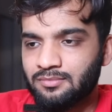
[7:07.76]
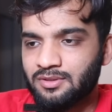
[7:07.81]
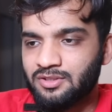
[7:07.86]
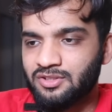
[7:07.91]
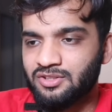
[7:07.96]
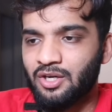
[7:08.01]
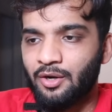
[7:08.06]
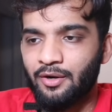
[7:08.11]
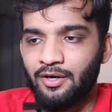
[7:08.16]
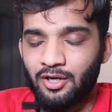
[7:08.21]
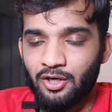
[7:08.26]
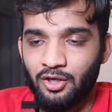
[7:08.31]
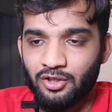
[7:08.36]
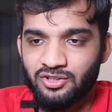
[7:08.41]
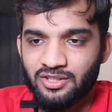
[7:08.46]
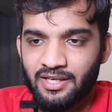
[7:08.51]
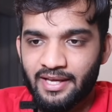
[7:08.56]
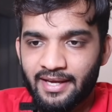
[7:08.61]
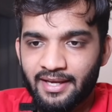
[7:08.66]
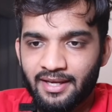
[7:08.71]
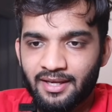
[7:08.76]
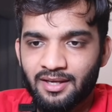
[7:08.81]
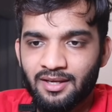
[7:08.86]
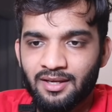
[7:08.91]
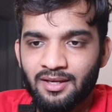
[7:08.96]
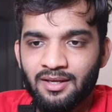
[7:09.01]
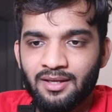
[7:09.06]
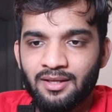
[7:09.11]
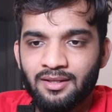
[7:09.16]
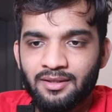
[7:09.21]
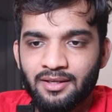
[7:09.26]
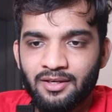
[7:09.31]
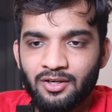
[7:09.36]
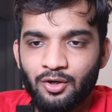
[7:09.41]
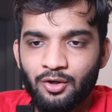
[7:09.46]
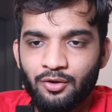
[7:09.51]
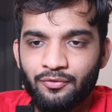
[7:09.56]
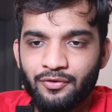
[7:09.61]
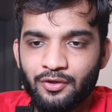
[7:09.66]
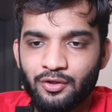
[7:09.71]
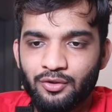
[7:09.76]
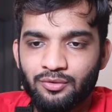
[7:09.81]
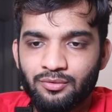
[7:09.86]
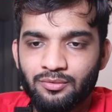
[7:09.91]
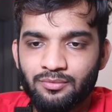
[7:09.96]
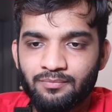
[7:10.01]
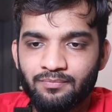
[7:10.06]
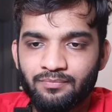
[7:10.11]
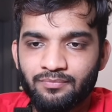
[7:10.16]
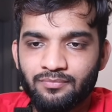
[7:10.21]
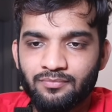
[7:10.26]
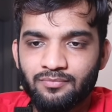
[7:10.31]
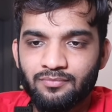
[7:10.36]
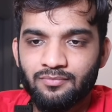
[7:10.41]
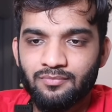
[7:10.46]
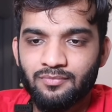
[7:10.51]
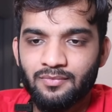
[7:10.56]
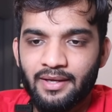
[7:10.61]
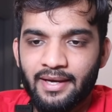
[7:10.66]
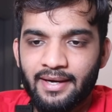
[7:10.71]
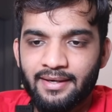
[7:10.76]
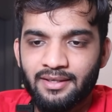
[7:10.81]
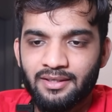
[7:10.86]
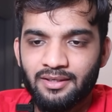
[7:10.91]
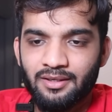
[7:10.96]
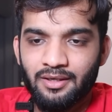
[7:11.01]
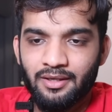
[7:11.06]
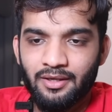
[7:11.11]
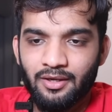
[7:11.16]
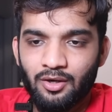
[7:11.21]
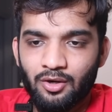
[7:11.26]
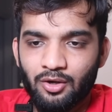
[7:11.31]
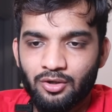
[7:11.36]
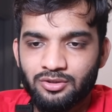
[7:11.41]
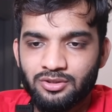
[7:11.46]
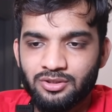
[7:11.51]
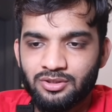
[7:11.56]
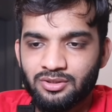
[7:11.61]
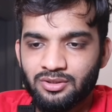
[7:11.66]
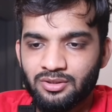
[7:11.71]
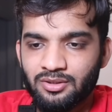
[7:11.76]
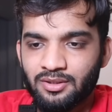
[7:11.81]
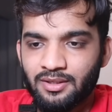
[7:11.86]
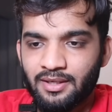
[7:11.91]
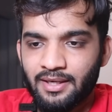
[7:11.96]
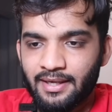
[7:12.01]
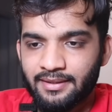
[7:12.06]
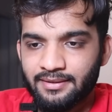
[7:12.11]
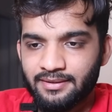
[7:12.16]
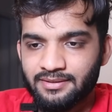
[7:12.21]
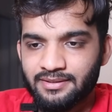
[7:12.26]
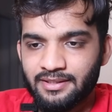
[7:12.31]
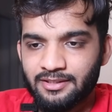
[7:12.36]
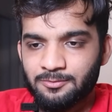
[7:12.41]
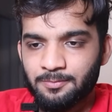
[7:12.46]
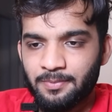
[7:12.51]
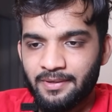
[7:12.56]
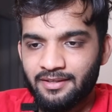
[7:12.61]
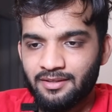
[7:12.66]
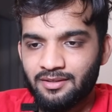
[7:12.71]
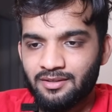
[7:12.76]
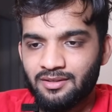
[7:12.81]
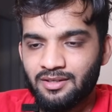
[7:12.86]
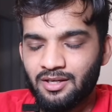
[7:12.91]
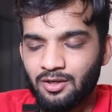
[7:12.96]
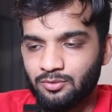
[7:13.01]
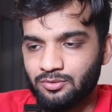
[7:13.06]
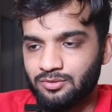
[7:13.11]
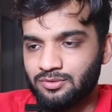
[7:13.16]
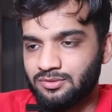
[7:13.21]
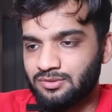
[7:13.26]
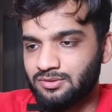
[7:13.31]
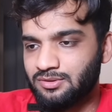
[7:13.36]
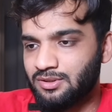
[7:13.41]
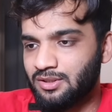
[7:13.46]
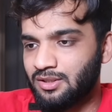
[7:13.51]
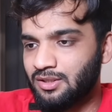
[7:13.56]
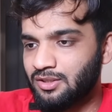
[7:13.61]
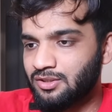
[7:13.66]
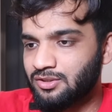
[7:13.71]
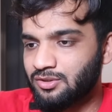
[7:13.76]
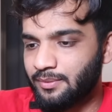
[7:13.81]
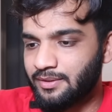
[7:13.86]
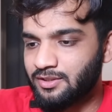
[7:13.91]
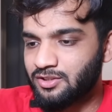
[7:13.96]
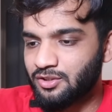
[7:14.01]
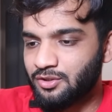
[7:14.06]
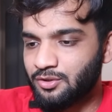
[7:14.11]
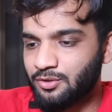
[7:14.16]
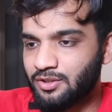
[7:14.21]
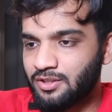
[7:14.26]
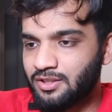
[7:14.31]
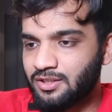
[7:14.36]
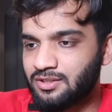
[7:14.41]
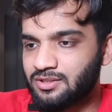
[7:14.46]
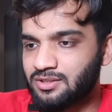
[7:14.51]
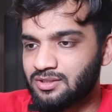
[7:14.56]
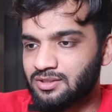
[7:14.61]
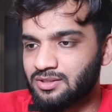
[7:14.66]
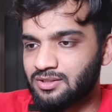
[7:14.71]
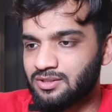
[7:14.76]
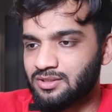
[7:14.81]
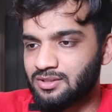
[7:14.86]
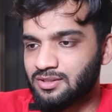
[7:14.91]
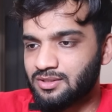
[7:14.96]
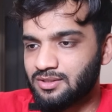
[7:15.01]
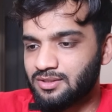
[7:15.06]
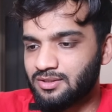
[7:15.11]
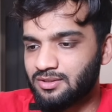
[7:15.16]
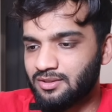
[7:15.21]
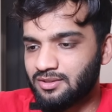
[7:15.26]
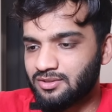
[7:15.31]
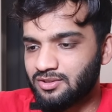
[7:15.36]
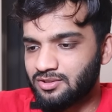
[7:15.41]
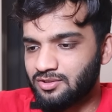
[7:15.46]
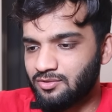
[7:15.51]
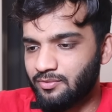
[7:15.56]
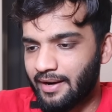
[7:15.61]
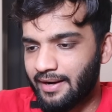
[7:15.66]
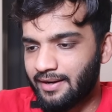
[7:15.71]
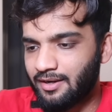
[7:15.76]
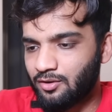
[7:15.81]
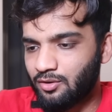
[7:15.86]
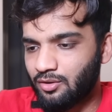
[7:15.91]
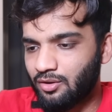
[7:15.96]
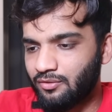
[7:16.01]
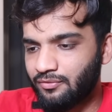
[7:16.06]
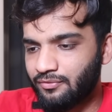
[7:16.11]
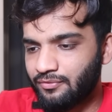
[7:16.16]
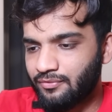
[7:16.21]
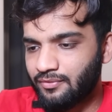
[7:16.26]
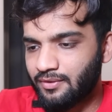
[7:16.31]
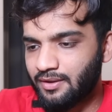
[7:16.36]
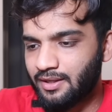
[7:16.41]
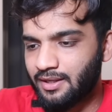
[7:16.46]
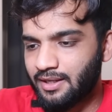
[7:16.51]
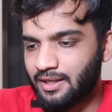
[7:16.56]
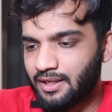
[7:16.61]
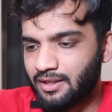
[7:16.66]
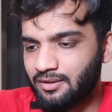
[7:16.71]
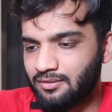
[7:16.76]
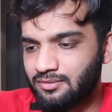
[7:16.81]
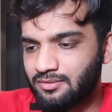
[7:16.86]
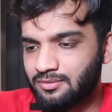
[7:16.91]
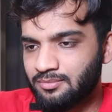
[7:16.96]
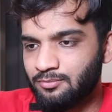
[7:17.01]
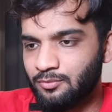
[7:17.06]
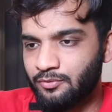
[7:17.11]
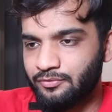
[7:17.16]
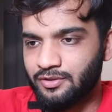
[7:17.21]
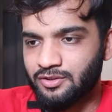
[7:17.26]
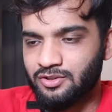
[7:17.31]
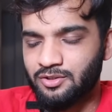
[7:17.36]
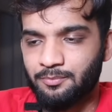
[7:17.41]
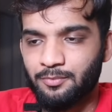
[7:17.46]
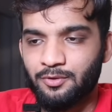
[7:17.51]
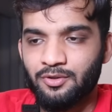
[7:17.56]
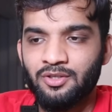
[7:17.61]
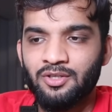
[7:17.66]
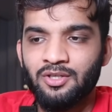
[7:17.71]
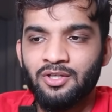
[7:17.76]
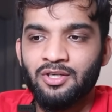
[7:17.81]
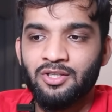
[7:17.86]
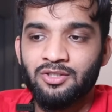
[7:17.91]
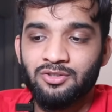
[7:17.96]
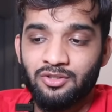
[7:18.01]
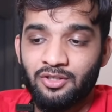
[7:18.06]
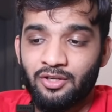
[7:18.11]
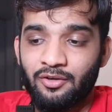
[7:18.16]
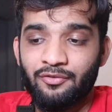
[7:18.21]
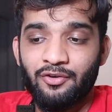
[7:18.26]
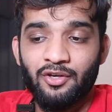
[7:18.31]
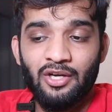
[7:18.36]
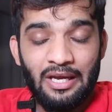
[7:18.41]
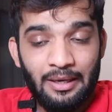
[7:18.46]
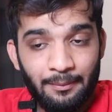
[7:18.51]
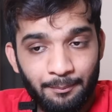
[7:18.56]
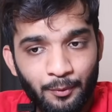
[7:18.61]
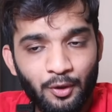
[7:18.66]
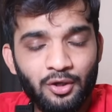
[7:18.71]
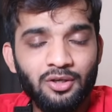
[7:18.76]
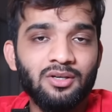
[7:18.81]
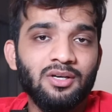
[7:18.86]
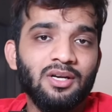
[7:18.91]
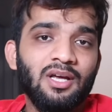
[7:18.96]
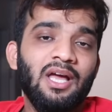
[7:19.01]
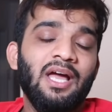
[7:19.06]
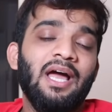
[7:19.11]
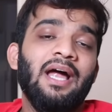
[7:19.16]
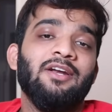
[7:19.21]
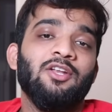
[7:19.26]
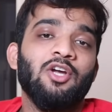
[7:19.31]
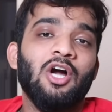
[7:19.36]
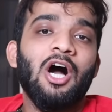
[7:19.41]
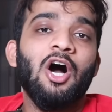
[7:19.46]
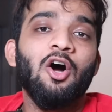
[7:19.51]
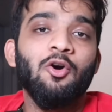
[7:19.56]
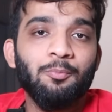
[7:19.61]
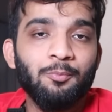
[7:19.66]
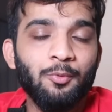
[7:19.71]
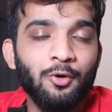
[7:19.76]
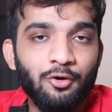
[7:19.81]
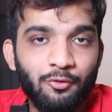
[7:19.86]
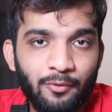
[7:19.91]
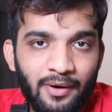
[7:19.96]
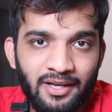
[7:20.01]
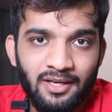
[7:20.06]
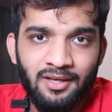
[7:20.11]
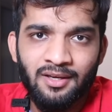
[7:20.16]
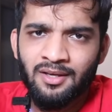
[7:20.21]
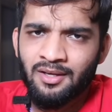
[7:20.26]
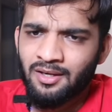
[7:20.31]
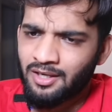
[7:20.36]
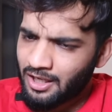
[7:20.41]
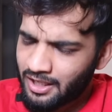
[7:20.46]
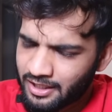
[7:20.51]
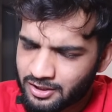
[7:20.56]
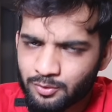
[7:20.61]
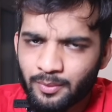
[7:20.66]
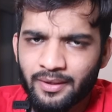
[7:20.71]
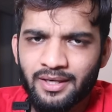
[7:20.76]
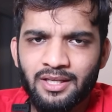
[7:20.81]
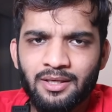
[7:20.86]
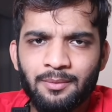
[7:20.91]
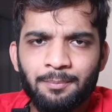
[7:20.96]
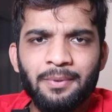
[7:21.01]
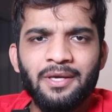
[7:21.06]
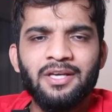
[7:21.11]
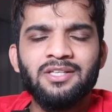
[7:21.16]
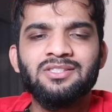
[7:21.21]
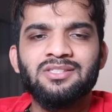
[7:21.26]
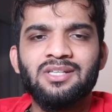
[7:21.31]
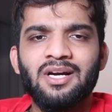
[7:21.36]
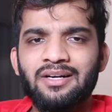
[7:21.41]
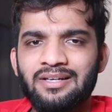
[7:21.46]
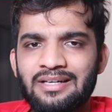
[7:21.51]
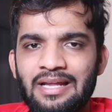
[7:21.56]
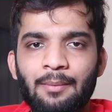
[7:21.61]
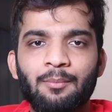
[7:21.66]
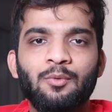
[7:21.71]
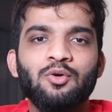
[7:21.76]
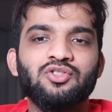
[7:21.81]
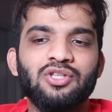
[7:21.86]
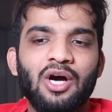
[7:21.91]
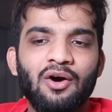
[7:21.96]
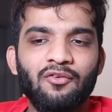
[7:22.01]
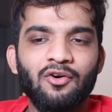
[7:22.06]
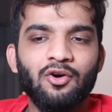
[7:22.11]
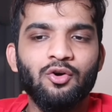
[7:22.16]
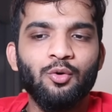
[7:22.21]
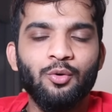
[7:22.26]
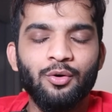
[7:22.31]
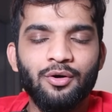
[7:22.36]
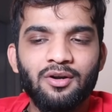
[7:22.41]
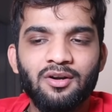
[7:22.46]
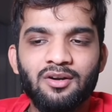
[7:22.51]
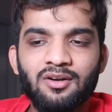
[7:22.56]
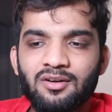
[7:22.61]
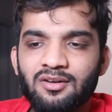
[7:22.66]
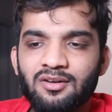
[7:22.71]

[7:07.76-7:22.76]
this is how it looks like. Then go to view, editor layout, and then say split down. So once you do this, you can just drag it off and move this input. So you have your input and your output ready. Now let's quickly paste a demo Java code.